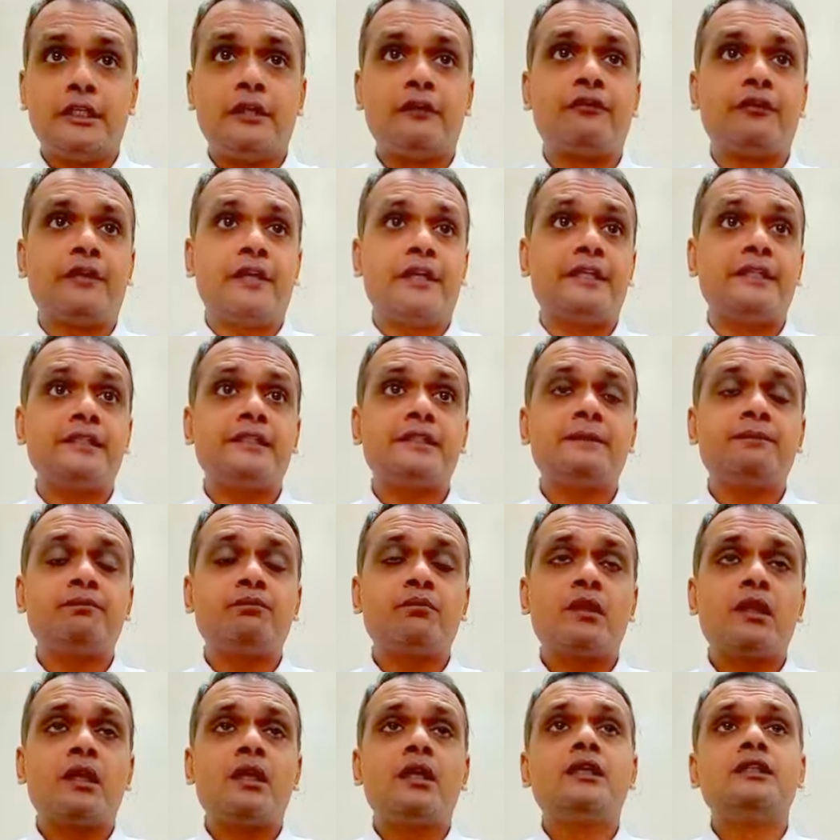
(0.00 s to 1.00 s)
Dear friends,
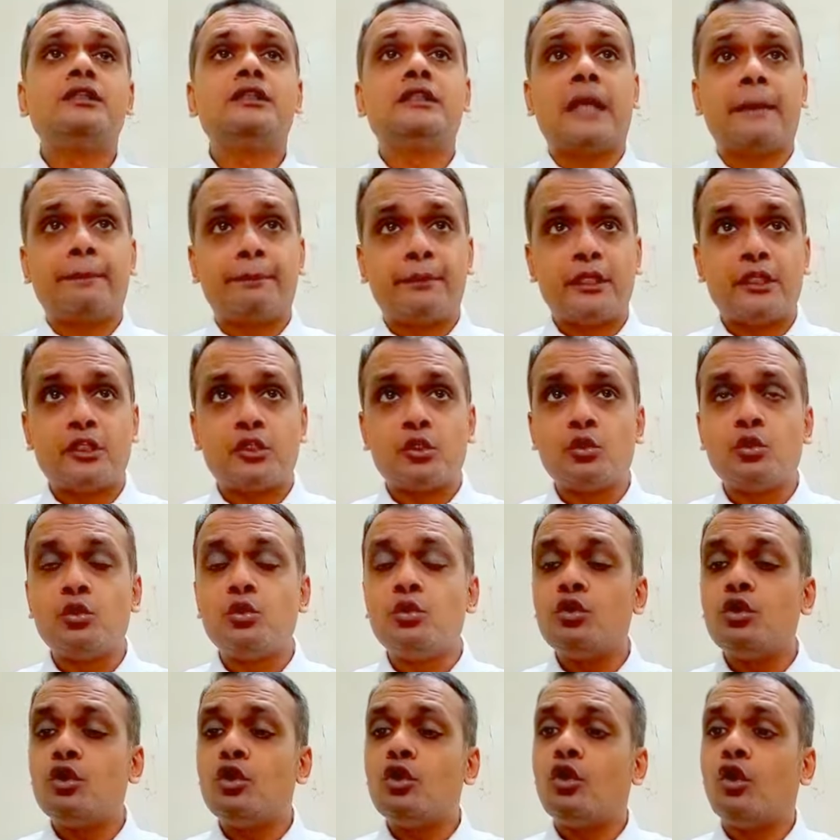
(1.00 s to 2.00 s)
chapter
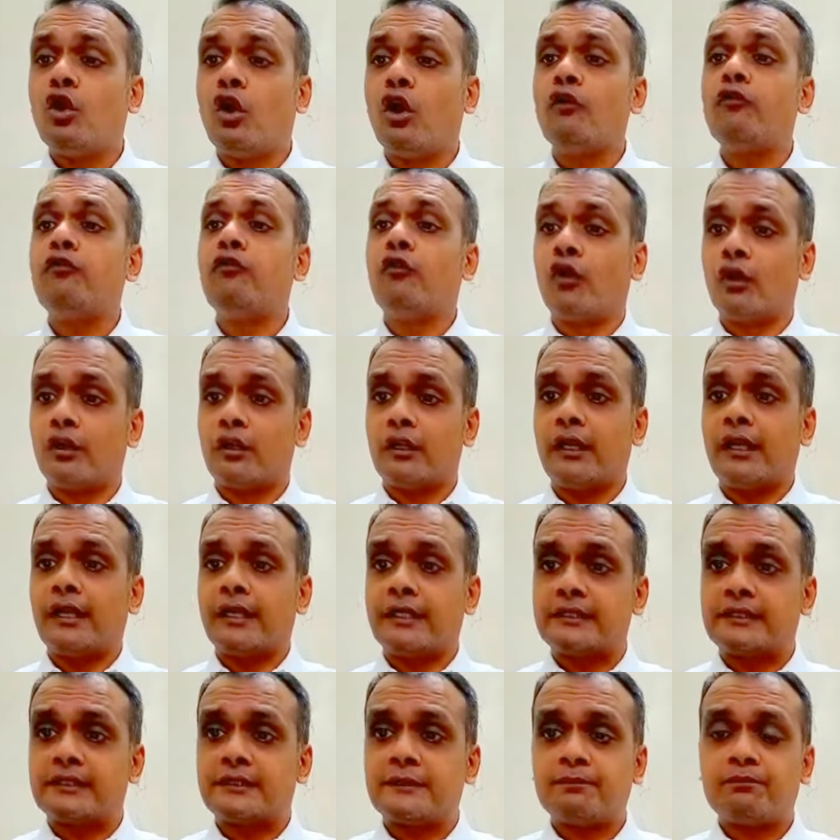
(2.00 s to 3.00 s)
2 of What
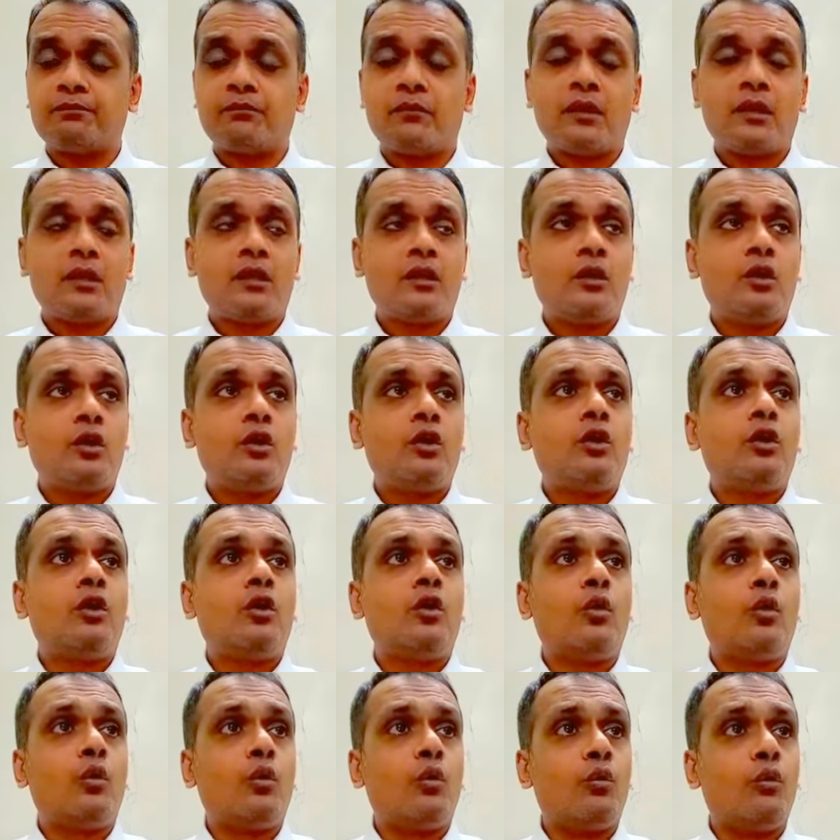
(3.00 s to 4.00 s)
Next?
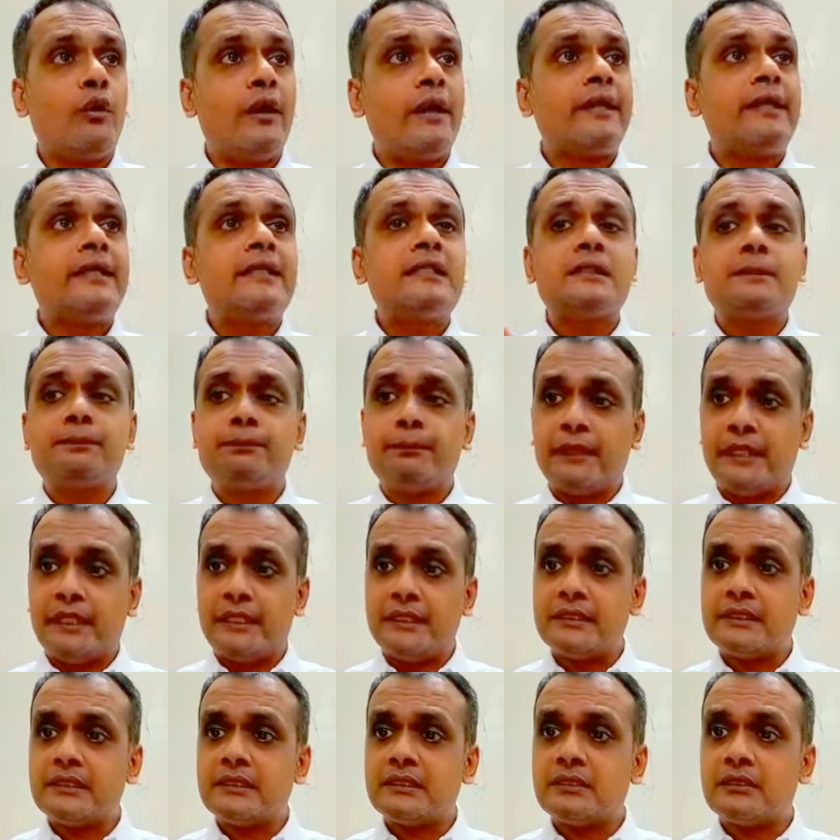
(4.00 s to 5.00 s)
Where is
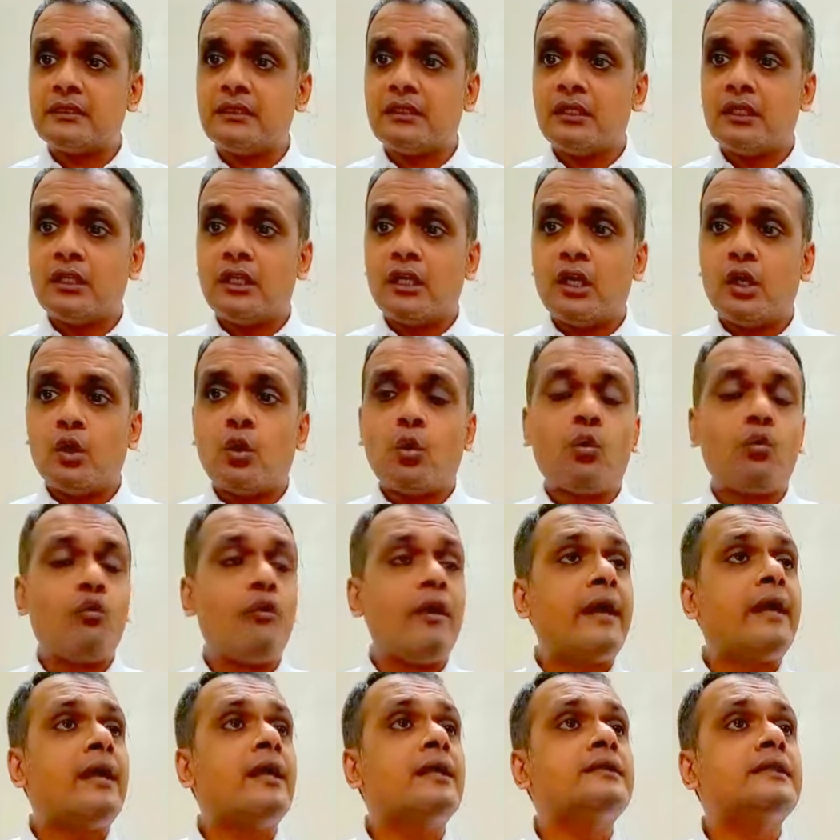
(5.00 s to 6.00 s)
peace?
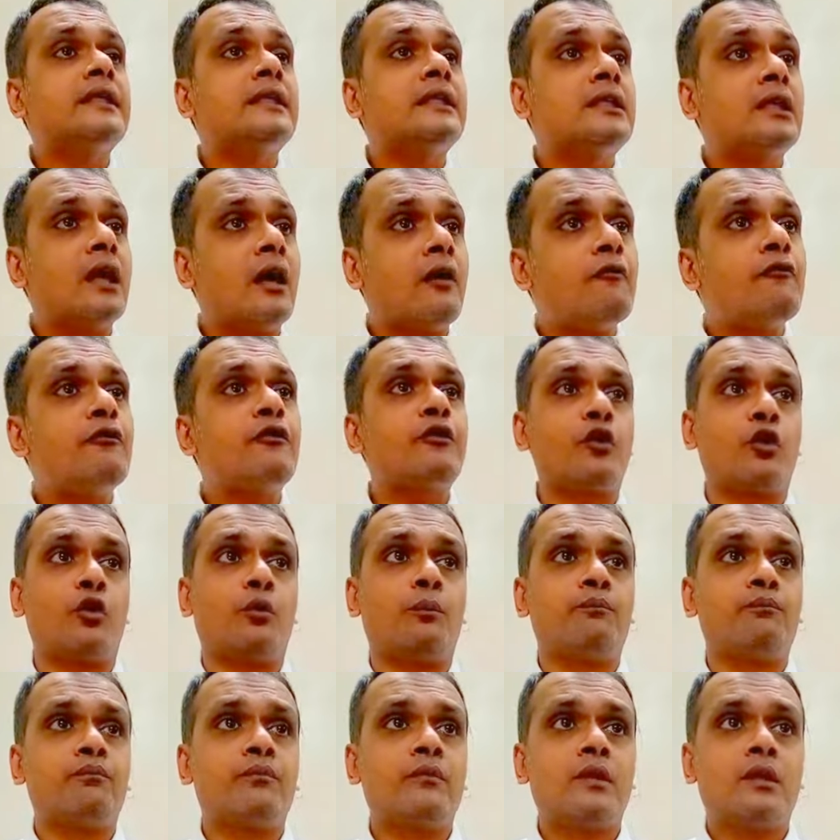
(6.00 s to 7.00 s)
Where does it come
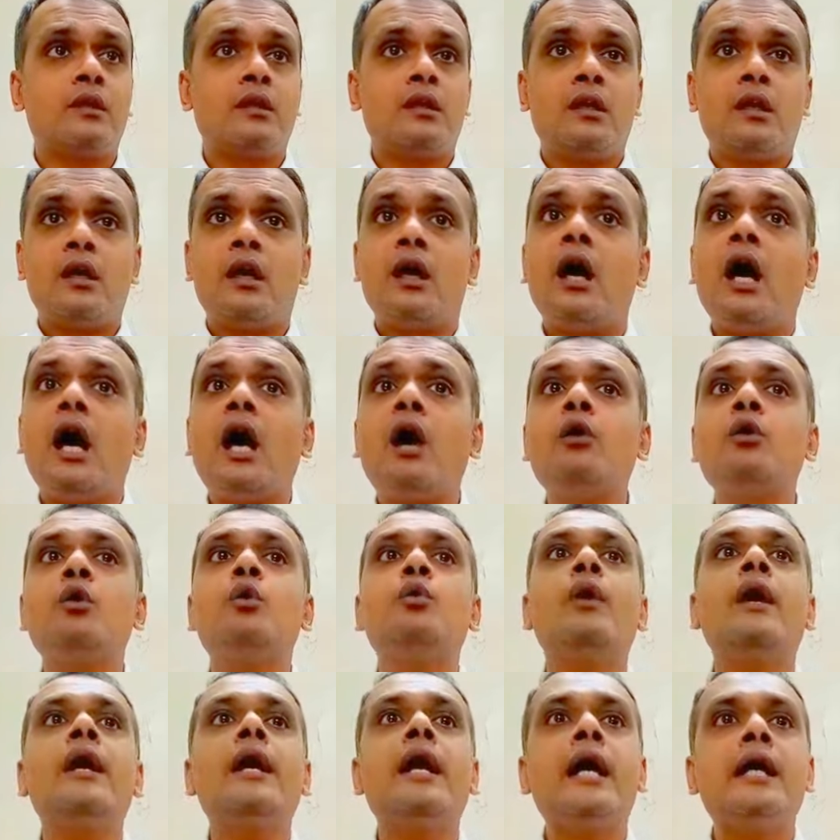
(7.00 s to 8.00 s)
from?
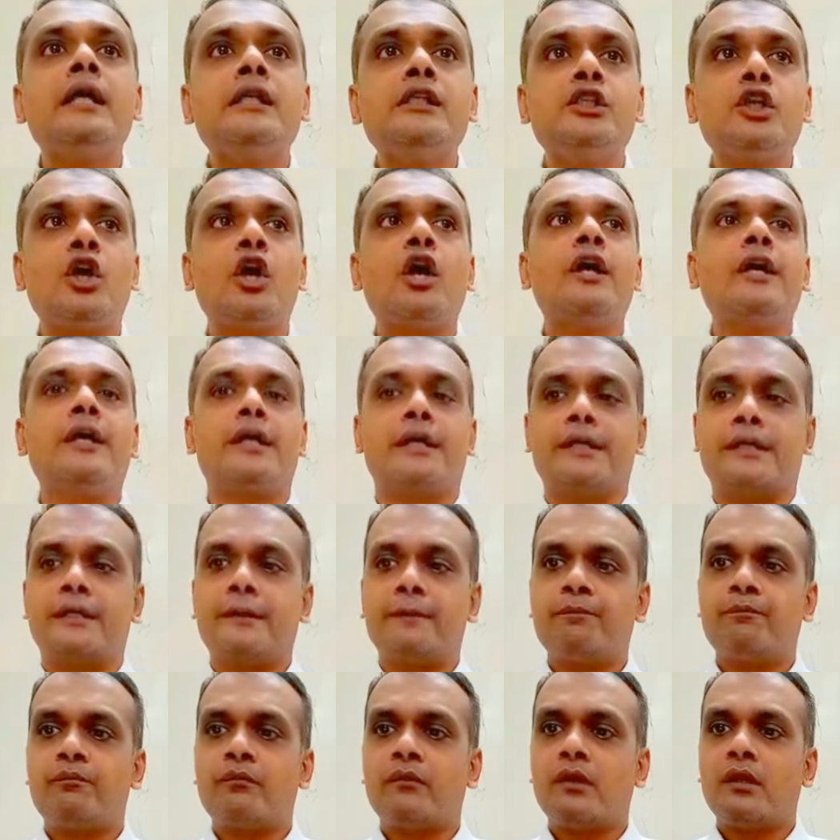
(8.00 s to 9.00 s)
How do I enjoy
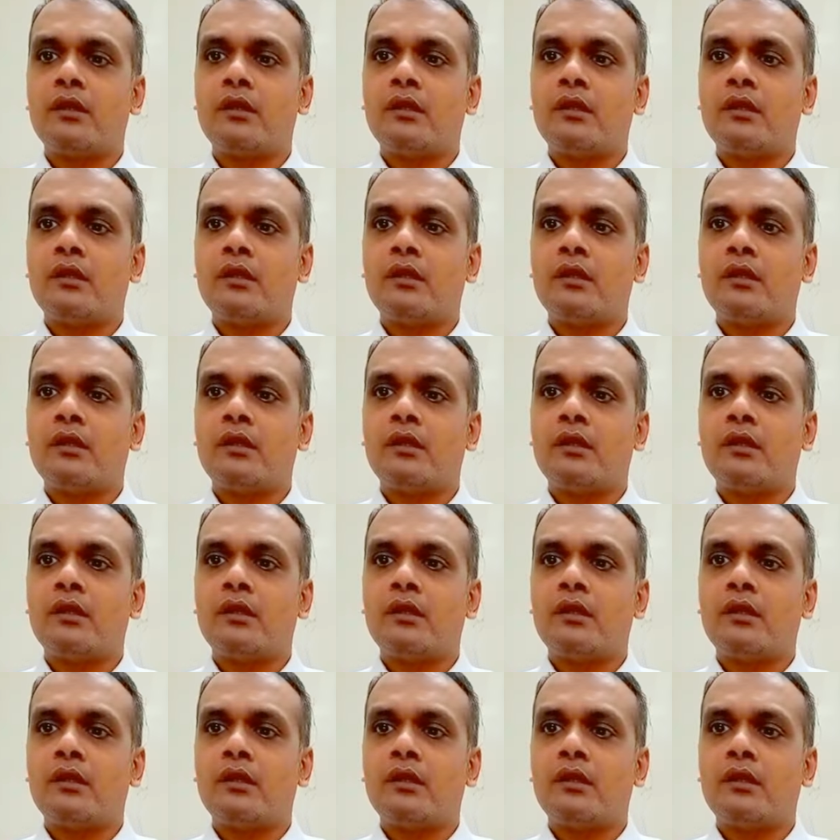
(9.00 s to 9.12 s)
it?